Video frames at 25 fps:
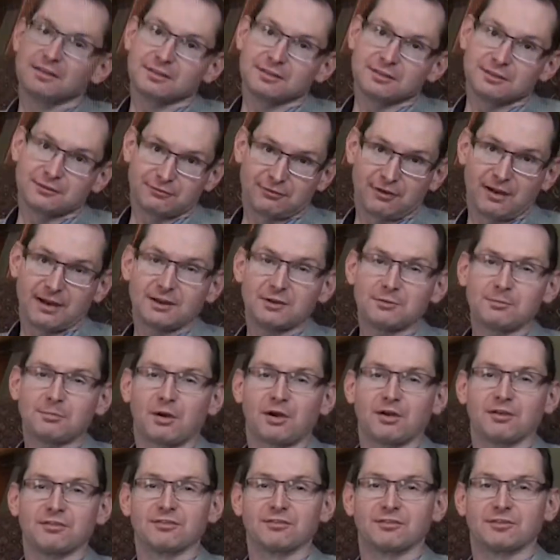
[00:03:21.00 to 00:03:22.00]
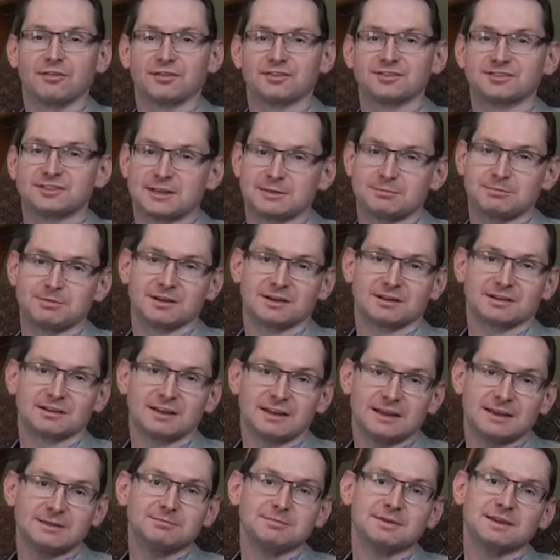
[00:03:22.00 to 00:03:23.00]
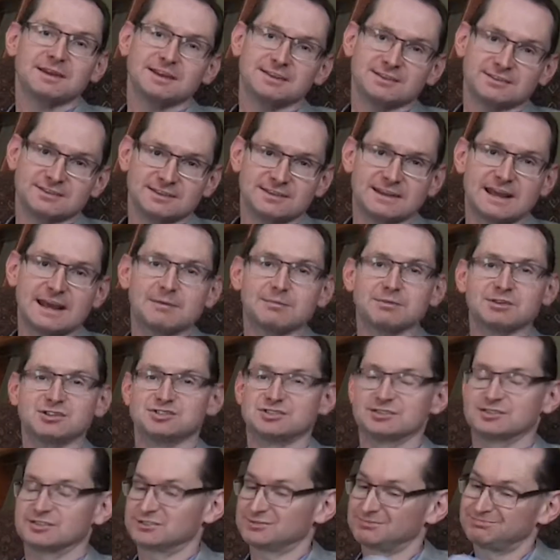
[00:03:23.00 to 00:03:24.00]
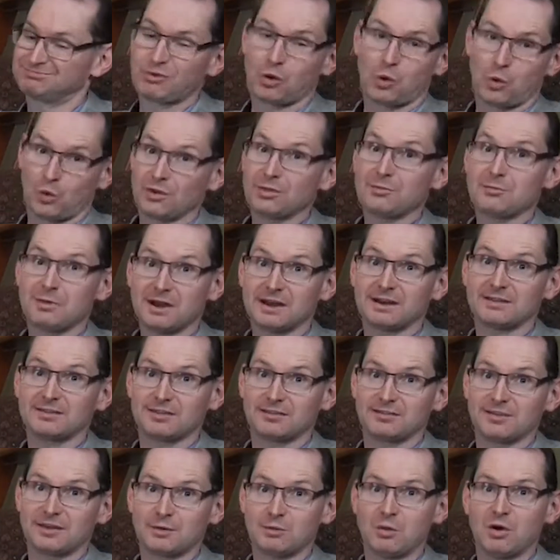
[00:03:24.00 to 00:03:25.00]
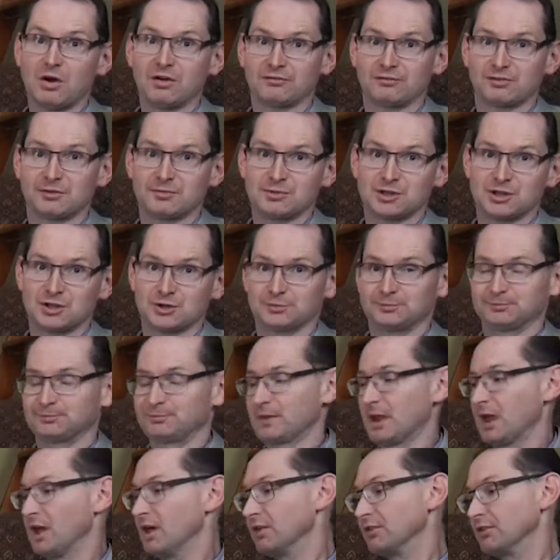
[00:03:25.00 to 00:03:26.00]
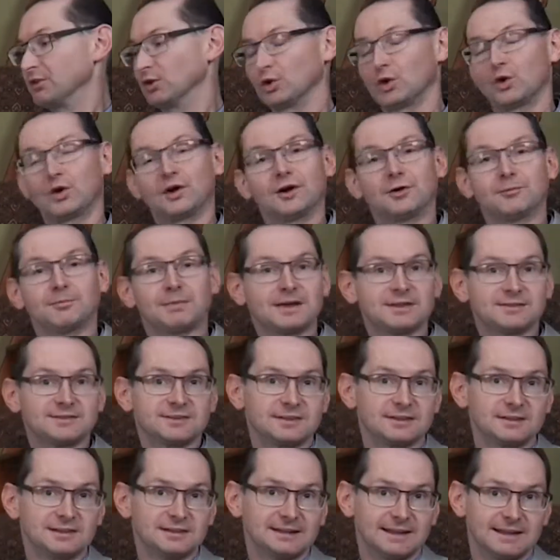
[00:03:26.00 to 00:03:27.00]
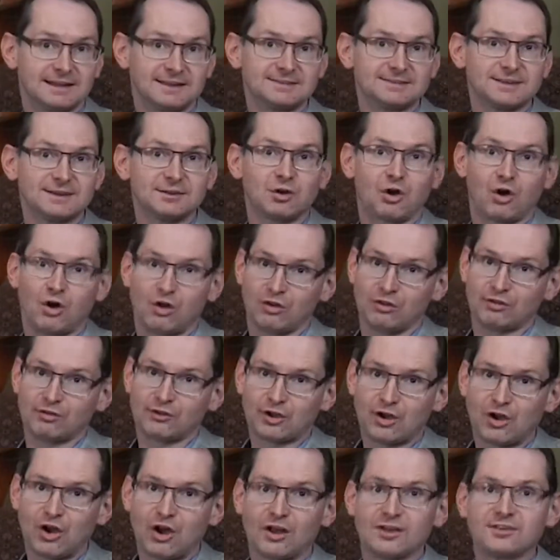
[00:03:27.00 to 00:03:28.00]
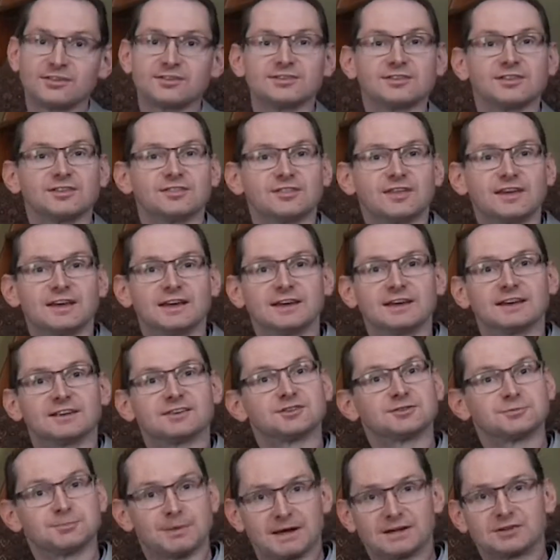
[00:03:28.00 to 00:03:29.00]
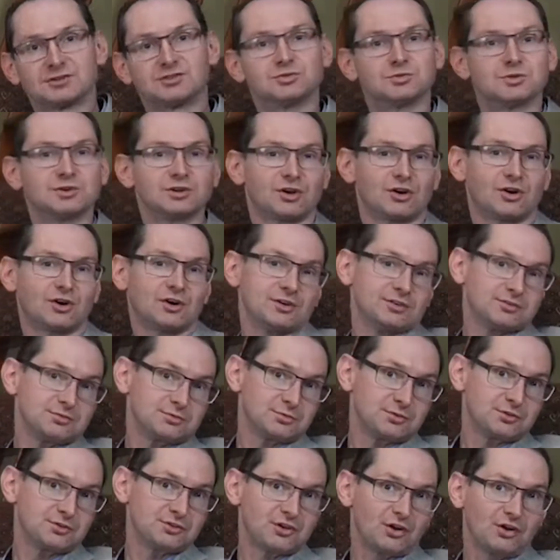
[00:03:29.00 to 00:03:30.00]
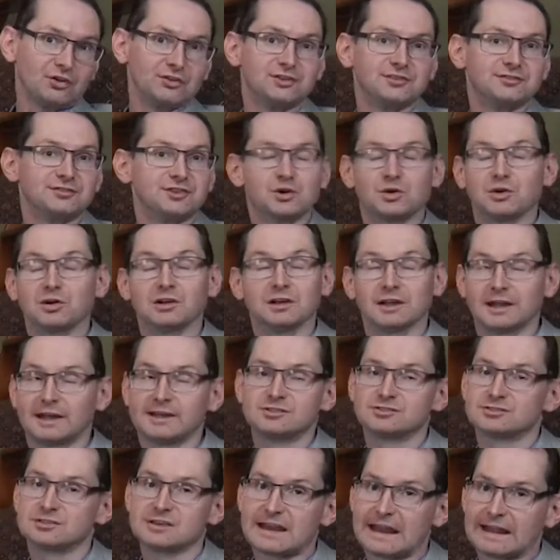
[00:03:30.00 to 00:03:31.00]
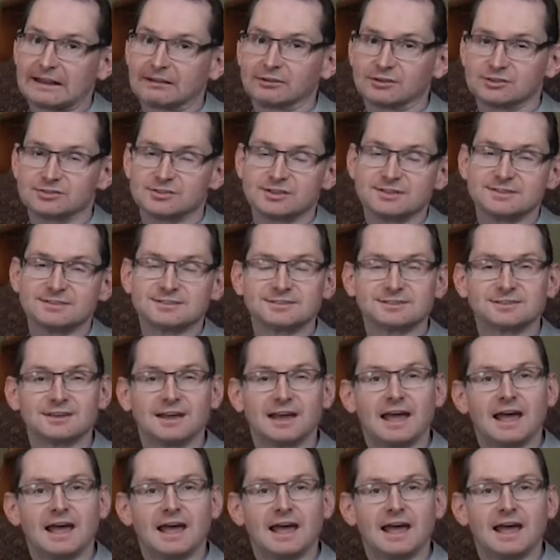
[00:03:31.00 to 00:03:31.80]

The final part of the statement of claim is the damages, or the money that they want from you. The lawyer basically lays out all the costs that they expect to incur as a result of your alleged negligence.